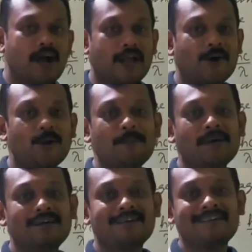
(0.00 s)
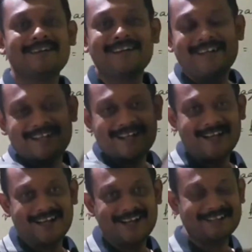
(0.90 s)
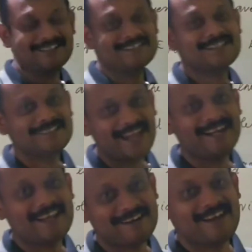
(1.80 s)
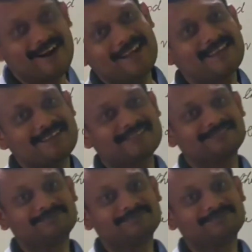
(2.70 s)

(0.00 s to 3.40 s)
I hope this is the idea regarding